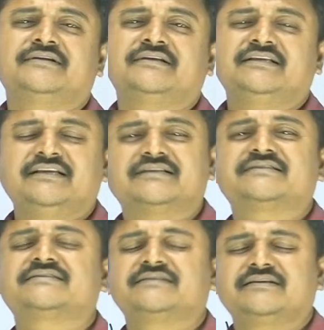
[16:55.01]

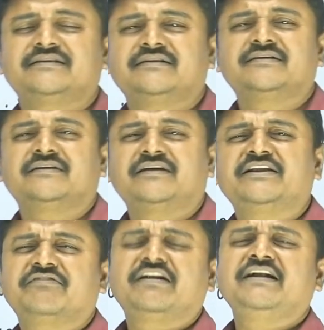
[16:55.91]
Yes, a
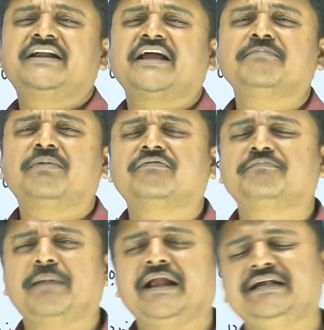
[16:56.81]
different type of
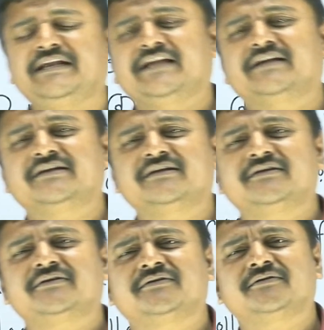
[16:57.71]
painting
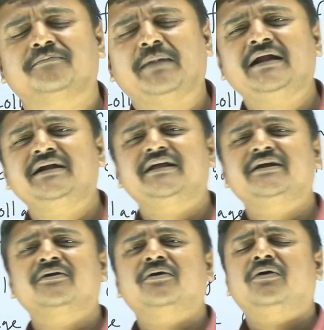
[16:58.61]

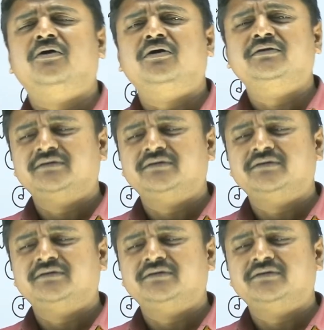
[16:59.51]
on